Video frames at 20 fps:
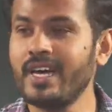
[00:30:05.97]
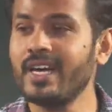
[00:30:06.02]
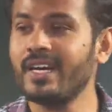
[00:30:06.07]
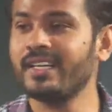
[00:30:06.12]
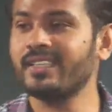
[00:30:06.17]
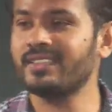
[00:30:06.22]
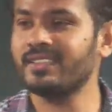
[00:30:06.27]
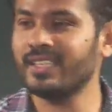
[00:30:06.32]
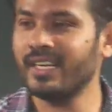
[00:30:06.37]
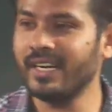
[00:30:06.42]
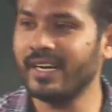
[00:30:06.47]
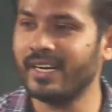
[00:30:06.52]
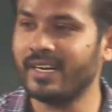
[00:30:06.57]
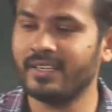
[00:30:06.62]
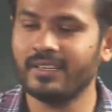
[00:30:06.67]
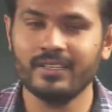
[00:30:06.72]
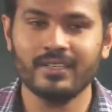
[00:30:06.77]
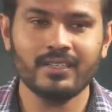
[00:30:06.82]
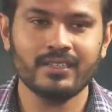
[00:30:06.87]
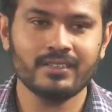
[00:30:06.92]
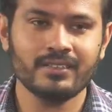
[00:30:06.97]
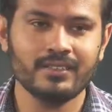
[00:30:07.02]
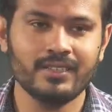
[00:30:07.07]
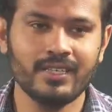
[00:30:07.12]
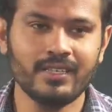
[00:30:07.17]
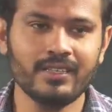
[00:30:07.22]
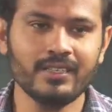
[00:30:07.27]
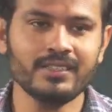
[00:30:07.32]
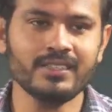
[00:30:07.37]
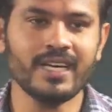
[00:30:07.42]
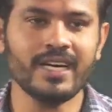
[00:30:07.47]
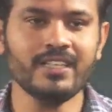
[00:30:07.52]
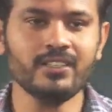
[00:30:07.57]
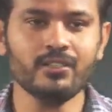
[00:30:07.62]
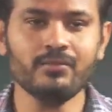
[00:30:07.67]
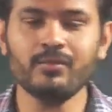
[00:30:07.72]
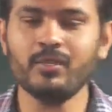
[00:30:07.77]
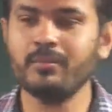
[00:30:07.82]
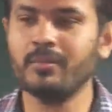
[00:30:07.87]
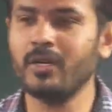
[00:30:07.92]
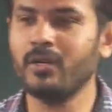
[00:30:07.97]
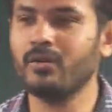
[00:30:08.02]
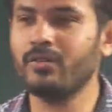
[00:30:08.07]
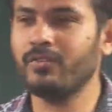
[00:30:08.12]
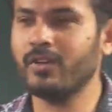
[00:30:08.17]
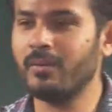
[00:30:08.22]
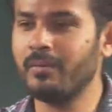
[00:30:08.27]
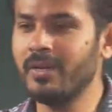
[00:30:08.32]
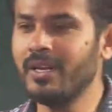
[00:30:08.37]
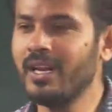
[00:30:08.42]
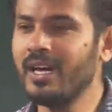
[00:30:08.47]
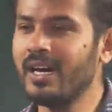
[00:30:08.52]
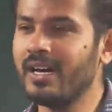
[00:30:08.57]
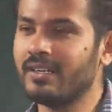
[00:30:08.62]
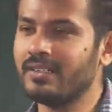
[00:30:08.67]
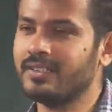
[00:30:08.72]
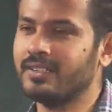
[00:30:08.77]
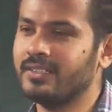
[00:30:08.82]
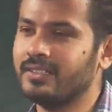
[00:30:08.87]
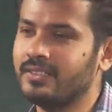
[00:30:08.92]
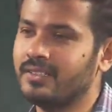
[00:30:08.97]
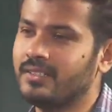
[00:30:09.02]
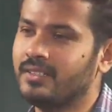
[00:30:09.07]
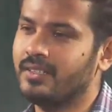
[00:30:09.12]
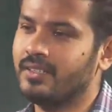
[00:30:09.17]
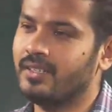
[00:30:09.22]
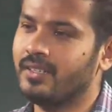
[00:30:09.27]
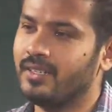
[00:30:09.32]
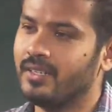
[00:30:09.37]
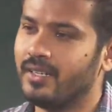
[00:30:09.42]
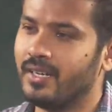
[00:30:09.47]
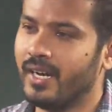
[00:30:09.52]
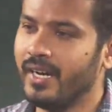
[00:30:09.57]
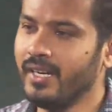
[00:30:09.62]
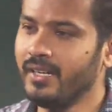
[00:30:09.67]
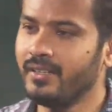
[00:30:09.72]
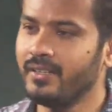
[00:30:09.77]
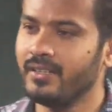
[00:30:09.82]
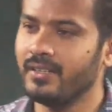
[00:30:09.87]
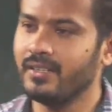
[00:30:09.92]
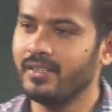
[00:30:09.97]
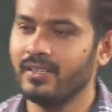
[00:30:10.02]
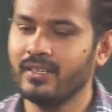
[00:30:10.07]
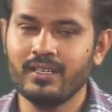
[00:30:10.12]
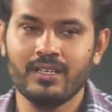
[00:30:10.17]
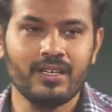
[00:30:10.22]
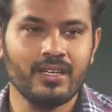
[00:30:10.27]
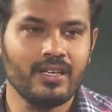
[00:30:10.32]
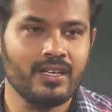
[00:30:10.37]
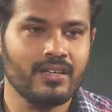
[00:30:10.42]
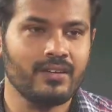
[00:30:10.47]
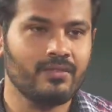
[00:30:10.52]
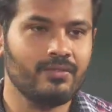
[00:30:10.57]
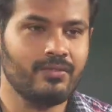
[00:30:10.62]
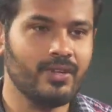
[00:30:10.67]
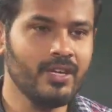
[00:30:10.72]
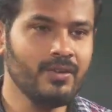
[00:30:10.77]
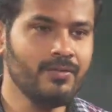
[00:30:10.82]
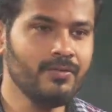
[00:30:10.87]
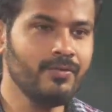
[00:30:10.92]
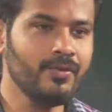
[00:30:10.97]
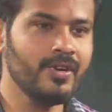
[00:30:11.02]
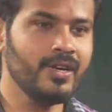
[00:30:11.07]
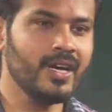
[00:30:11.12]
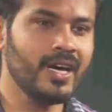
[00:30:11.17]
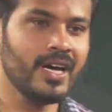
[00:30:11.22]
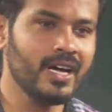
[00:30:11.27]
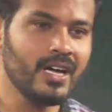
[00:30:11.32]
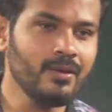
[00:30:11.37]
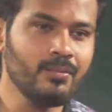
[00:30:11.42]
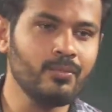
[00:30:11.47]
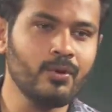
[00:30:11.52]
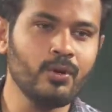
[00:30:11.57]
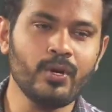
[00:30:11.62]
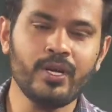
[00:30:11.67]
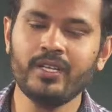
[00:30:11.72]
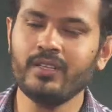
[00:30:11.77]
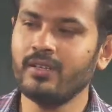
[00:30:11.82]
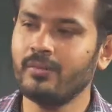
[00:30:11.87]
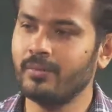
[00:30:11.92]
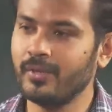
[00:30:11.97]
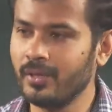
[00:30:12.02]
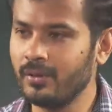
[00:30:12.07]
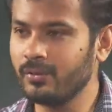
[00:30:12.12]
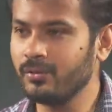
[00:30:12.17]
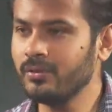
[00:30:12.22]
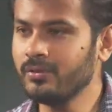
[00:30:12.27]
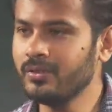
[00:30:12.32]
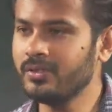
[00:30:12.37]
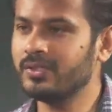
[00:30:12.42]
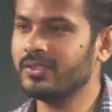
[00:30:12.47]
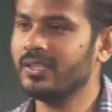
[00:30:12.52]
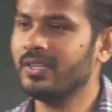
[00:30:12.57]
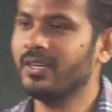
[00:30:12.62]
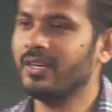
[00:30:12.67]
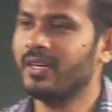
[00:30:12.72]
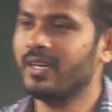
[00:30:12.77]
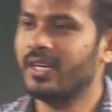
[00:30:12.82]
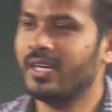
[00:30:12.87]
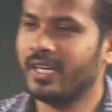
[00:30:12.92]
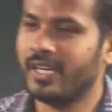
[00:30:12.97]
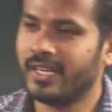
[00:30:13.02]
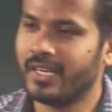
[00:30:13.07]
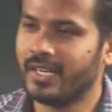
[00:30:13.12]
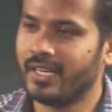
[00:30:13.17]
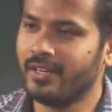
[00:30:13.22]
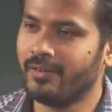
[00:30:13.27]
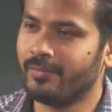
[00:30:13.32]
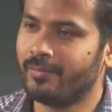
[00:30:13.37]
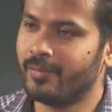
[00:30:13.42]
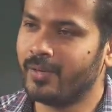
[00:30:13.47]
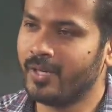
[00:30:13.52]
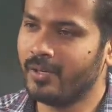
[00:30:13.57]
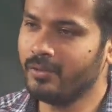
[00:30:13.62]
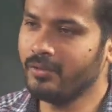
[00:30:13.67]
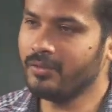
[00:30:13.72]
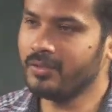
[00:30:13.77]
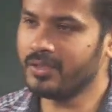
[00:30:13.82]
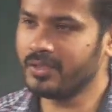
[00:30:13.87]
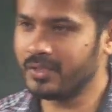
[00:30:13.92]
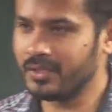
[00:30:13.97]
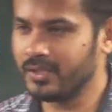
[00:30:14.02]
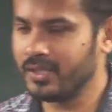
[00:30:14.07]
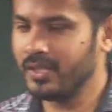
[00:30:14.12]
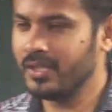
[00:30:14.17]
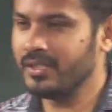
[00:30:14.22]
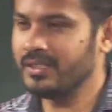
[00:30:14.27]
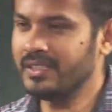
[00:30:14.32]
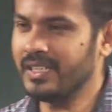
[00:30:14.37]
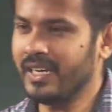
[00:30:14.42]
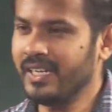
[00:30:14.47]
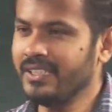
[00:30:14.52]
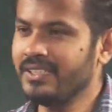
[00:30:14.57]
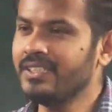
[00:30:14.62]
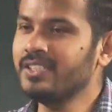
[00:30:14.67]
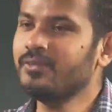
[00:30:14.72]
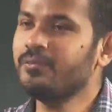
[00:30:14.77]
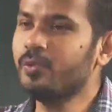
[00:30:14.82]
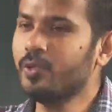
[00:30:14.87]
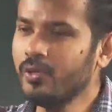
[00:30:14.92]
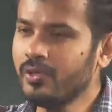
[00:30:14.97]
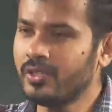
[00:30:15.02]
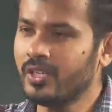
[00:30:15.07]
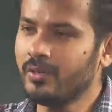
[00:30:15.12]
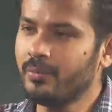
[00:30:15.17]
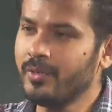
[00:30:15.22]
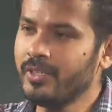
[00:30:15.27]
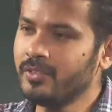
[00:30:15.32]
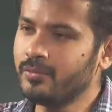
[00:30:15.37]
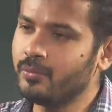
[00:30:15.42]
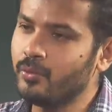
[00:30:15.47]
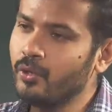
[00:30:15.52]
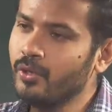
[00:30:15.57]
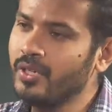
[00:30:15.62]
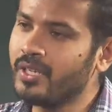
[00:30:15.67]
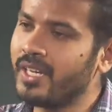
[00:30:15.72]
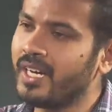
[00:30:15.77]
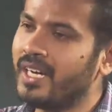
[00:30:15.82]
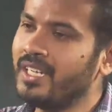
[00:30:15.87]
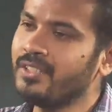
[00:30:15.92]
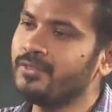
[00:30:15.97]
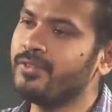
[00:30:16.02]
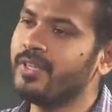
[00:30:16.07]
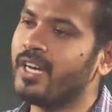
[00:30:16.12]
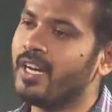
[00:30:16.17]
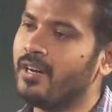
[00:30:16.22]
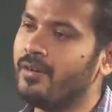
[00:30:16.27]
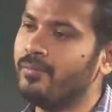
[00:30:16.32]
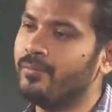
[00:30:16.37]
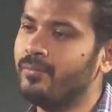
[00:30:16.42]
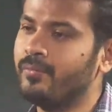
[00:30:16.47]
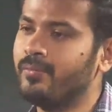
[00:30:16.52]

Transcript: inside, then the size of the balloon will be large, right? If we are blowing the balloons, if balloons size is more, that means more gas we have